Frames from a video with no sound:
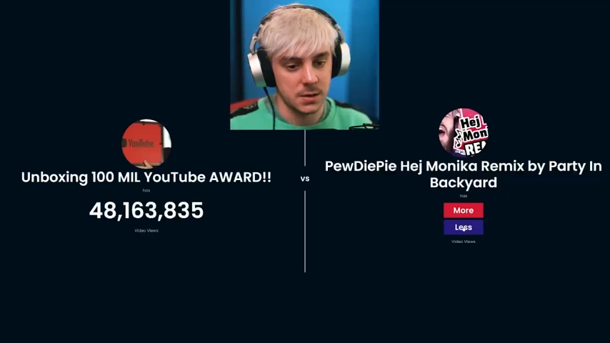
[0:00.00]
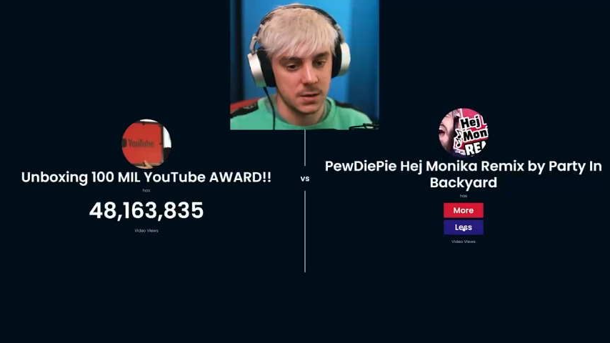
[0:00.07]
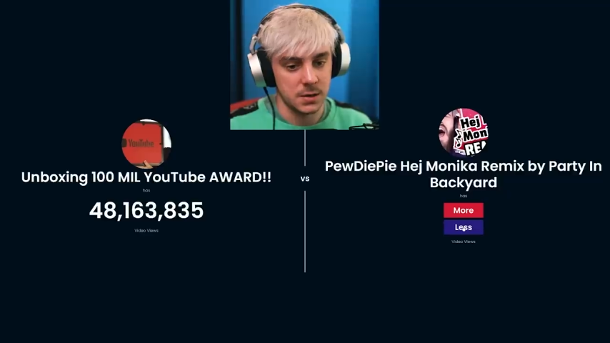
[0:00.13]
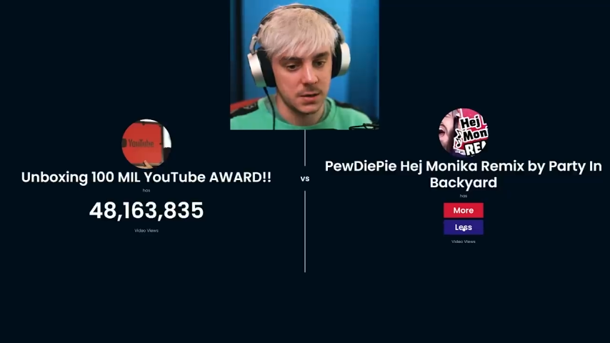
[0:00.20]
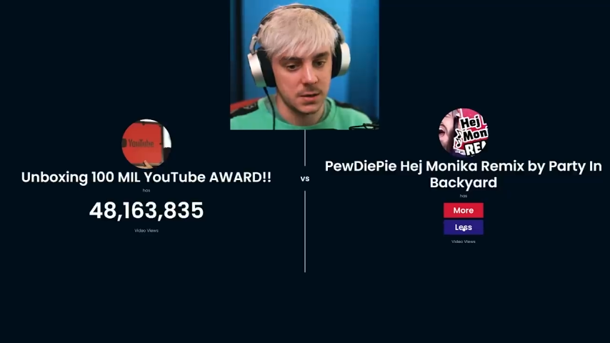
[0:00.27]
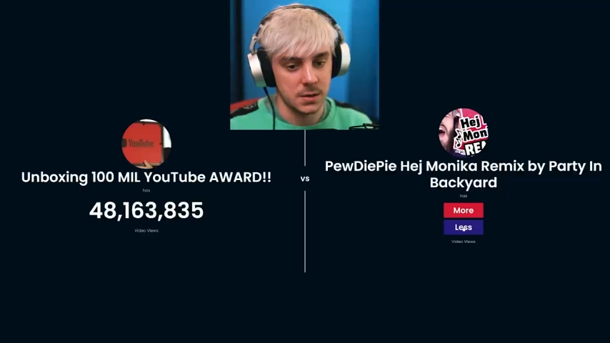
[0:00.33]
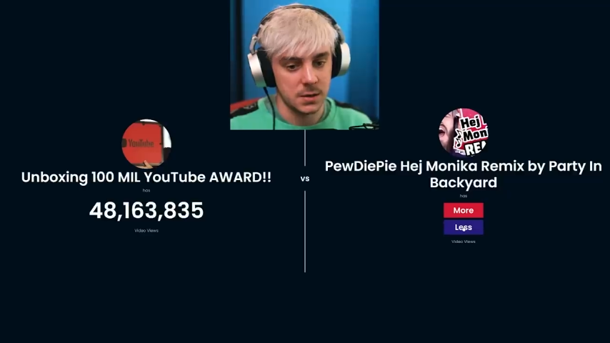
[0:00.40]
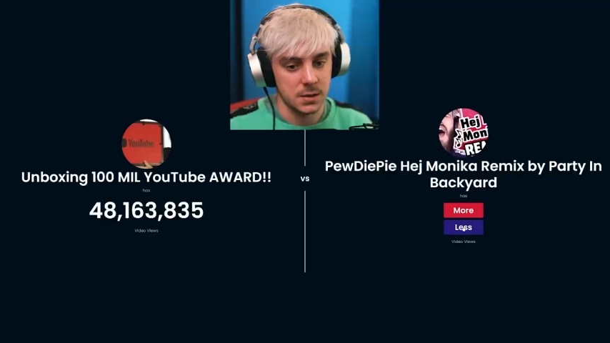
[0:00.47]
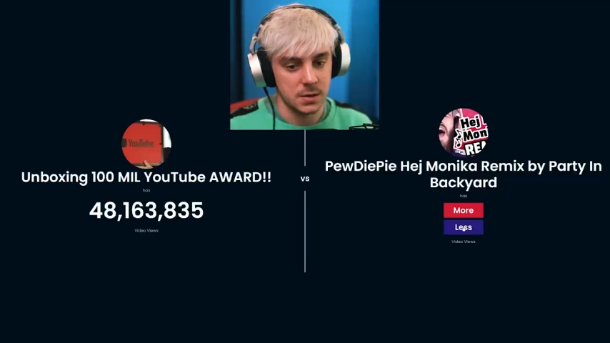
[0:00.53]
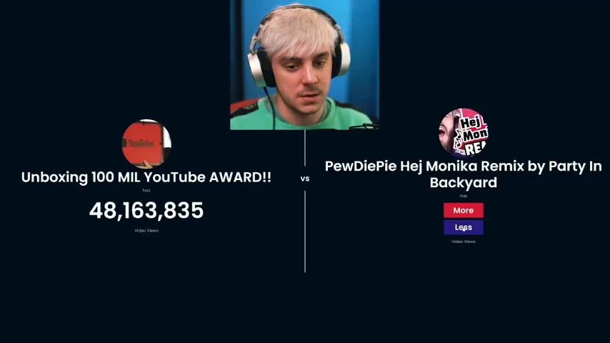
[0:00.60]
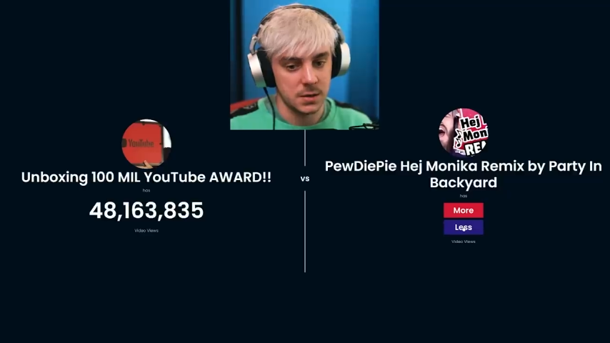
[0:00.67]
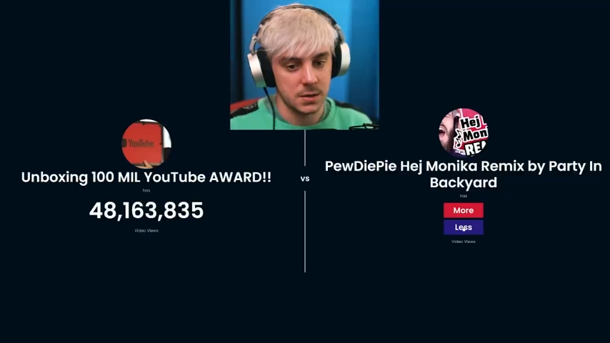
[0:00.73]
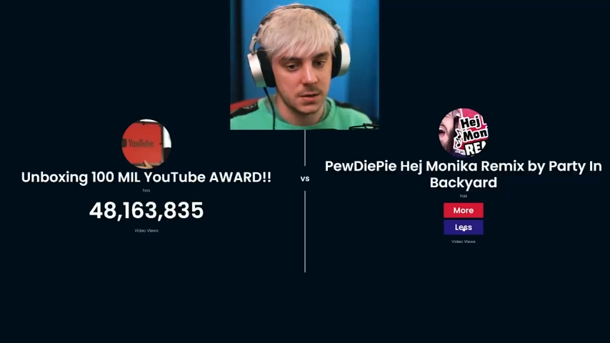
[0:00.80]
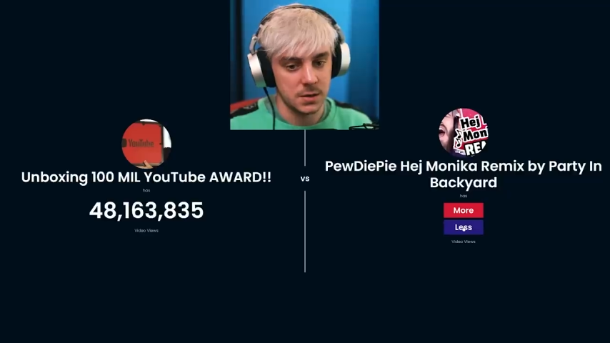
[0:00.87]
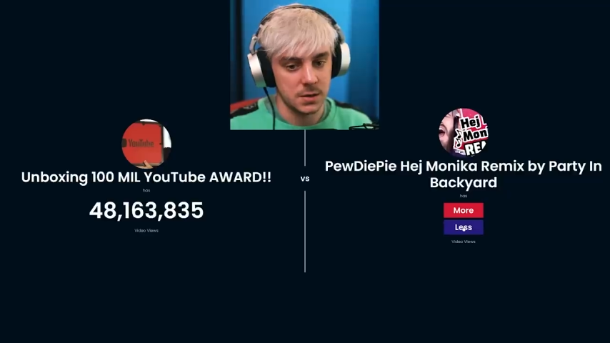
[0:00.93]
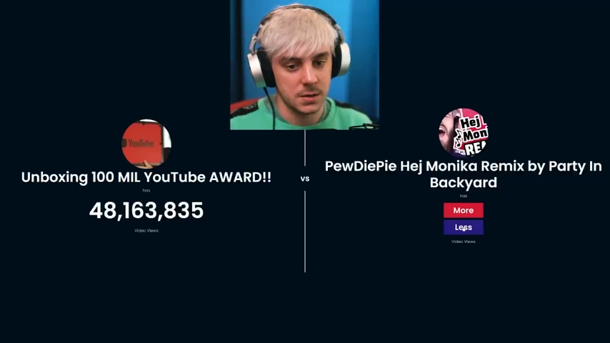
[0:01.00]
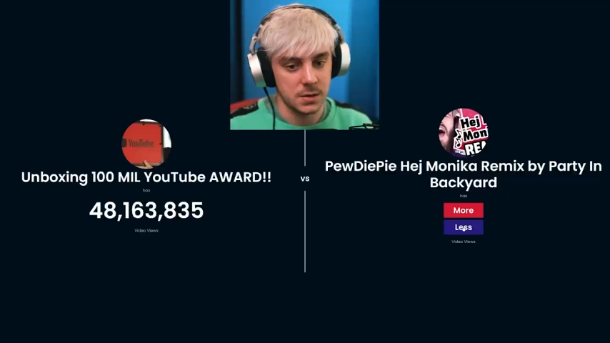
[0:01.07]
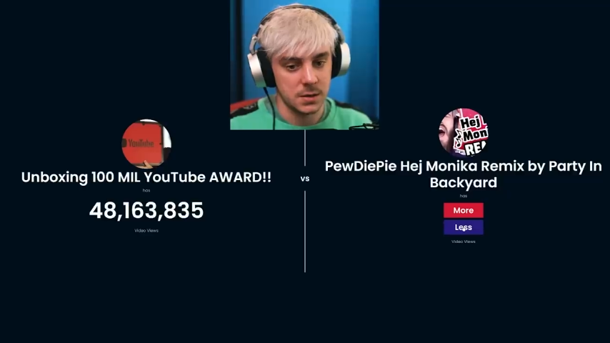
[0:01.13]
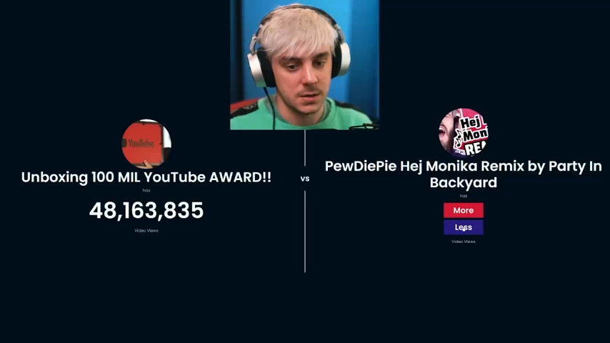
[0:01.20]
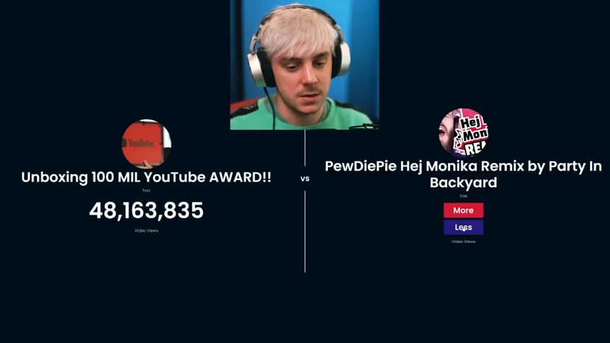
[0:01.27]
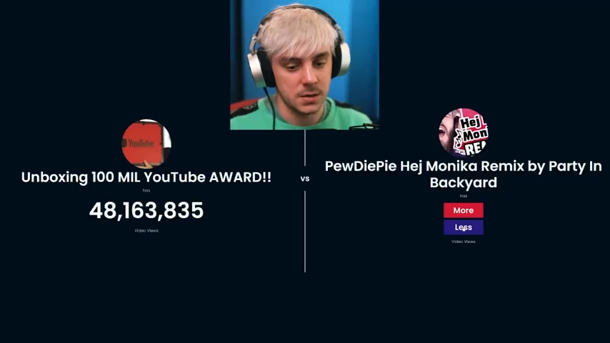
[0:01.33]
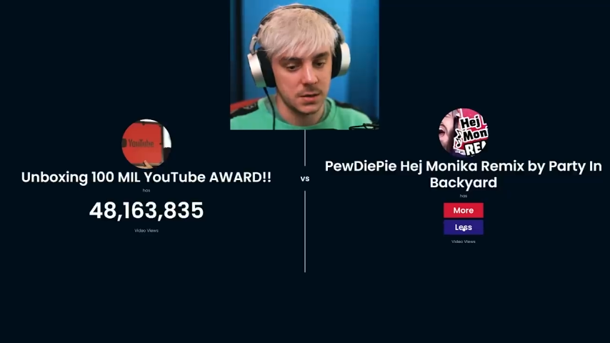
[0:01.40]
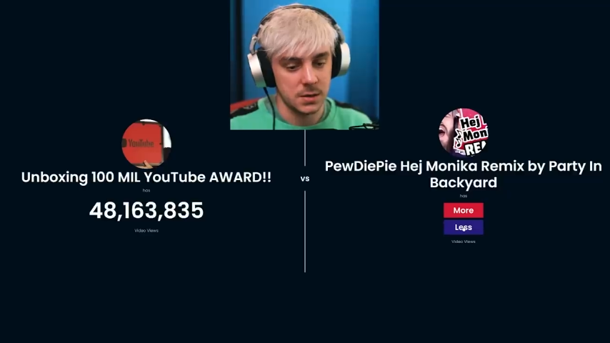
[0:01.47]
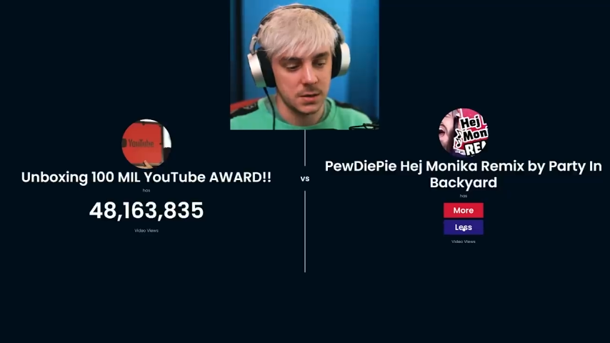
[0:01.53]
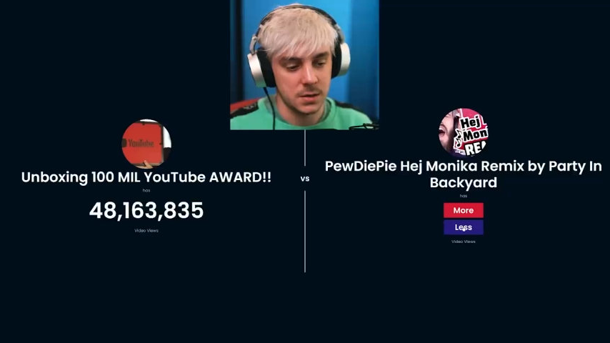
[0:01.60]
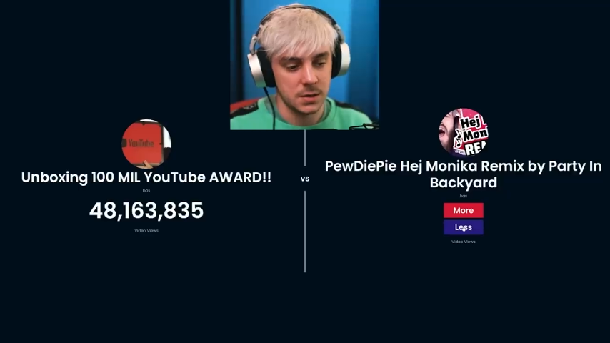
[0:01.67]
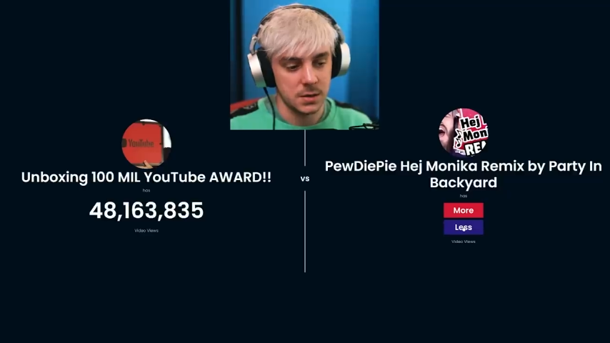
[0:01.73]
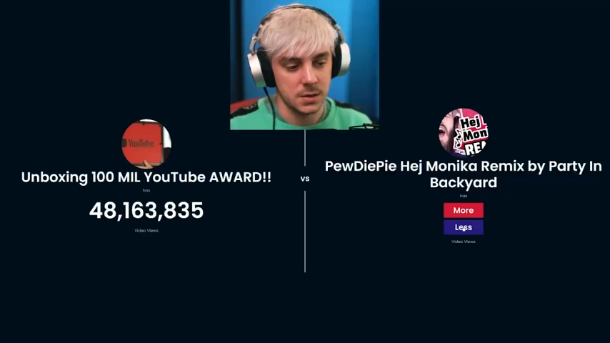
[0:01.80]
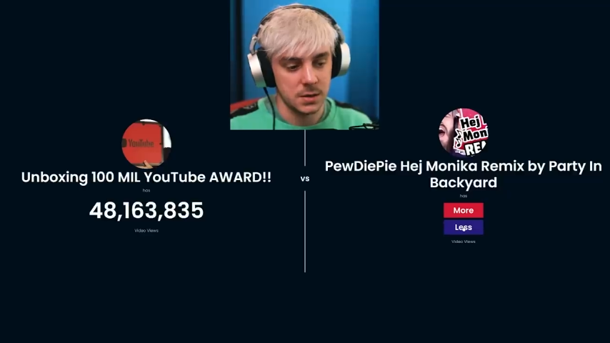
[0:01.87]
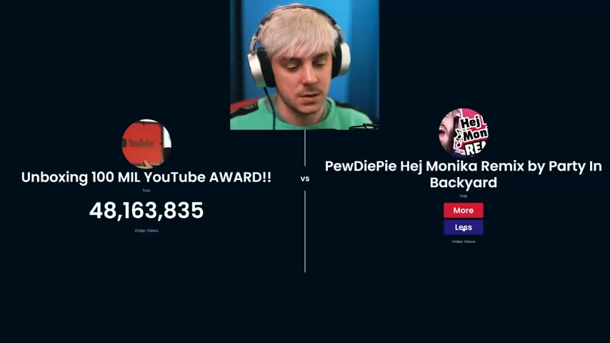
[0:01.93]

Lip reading: (silence)